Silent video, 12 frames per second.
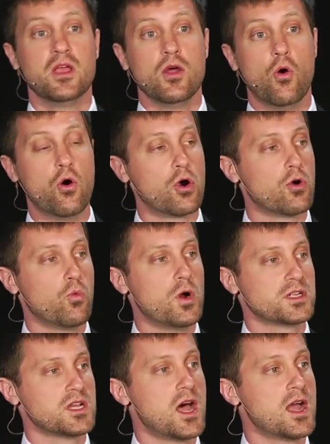Or
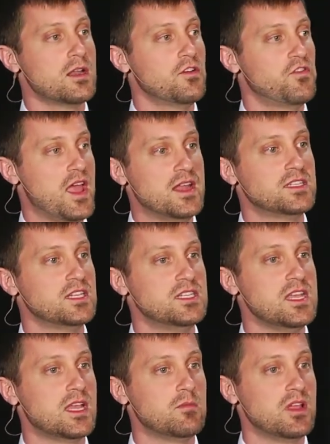what kind of
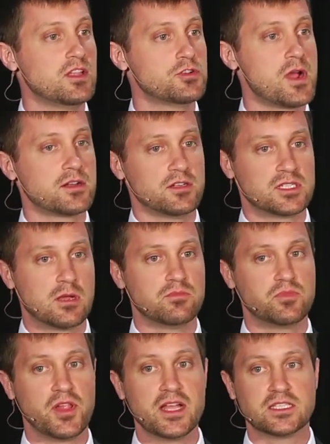entity can be the director. Some
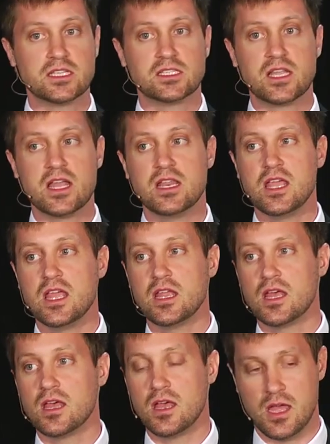places they need
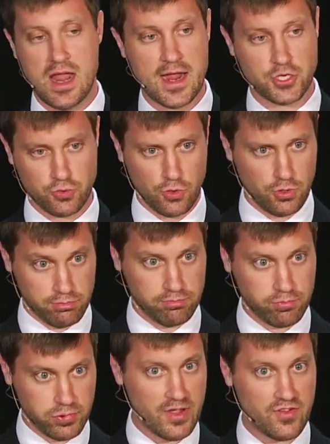an actual
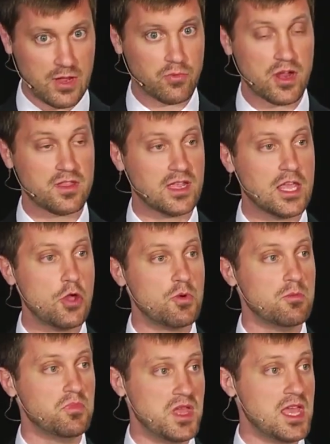living, breathing
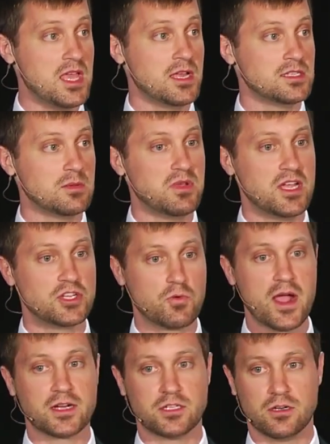human being to be a
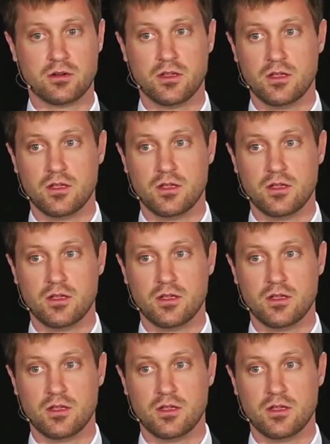director.